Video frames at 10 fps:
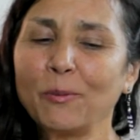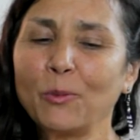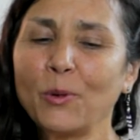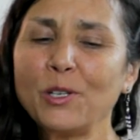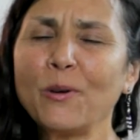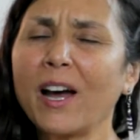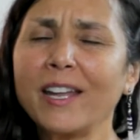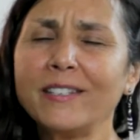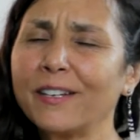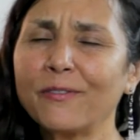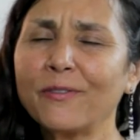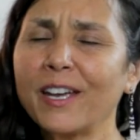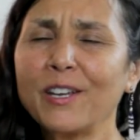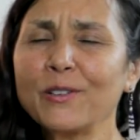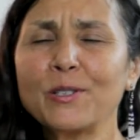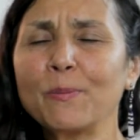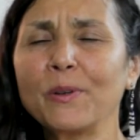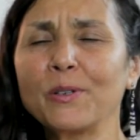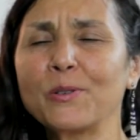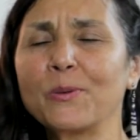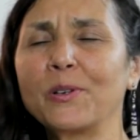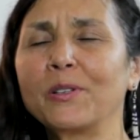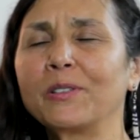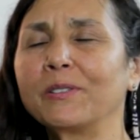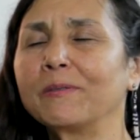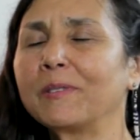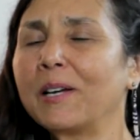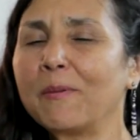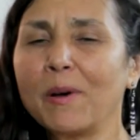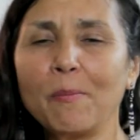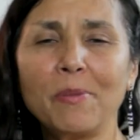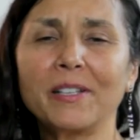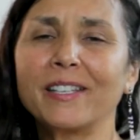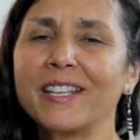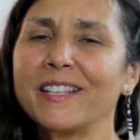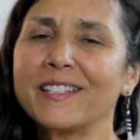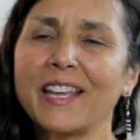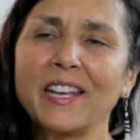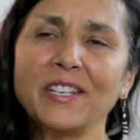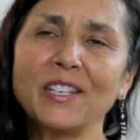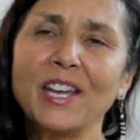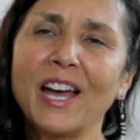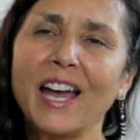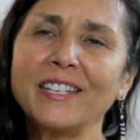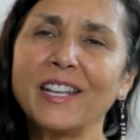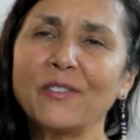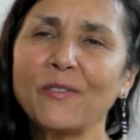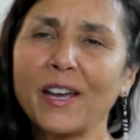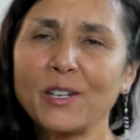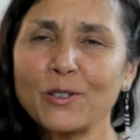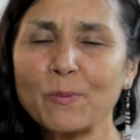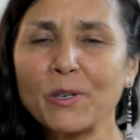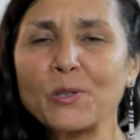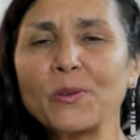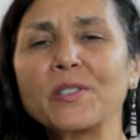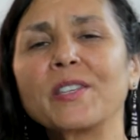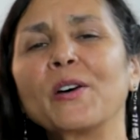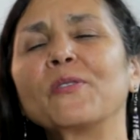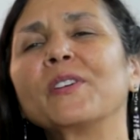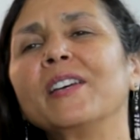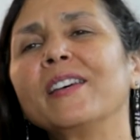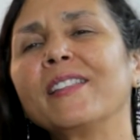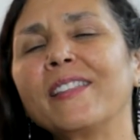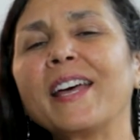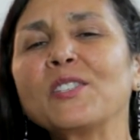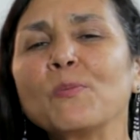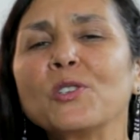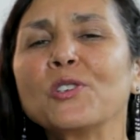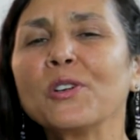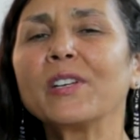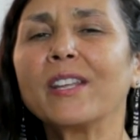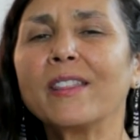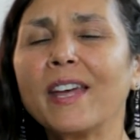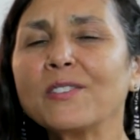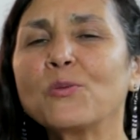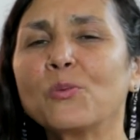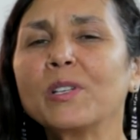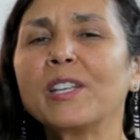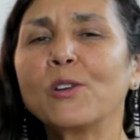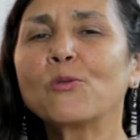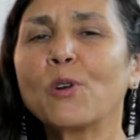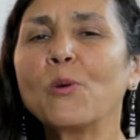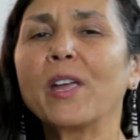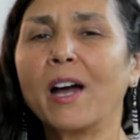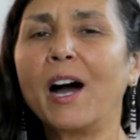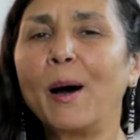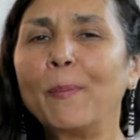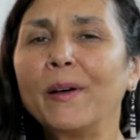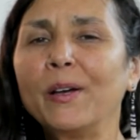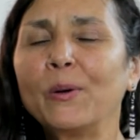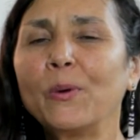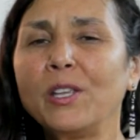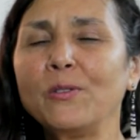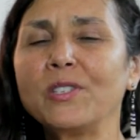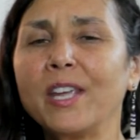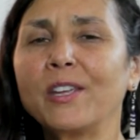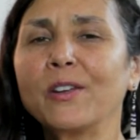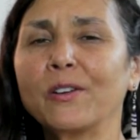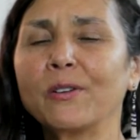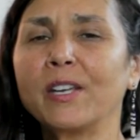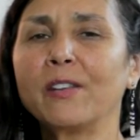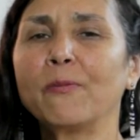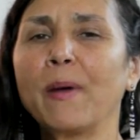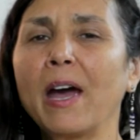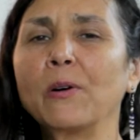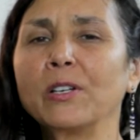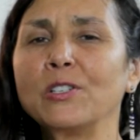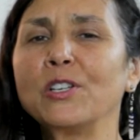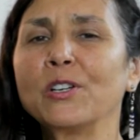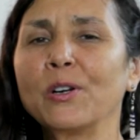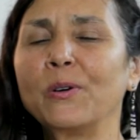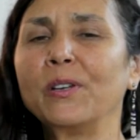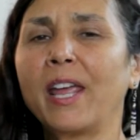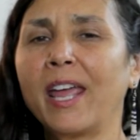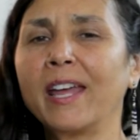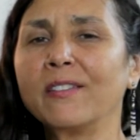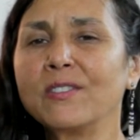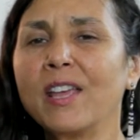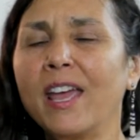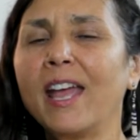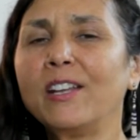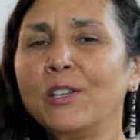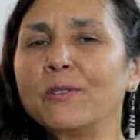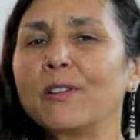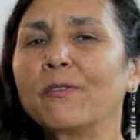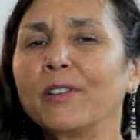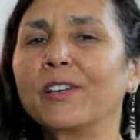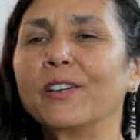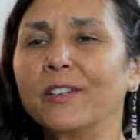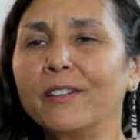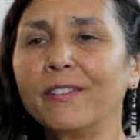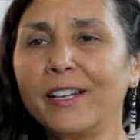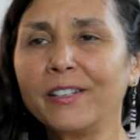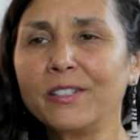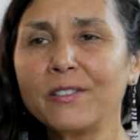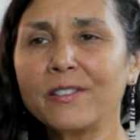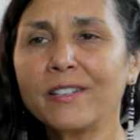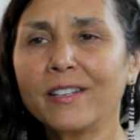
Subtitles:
when you identify your spiritual abilities and identify your spiritual self, that's maturity. That's really growing up when you take your creative power into your own hands and use it for the good of others.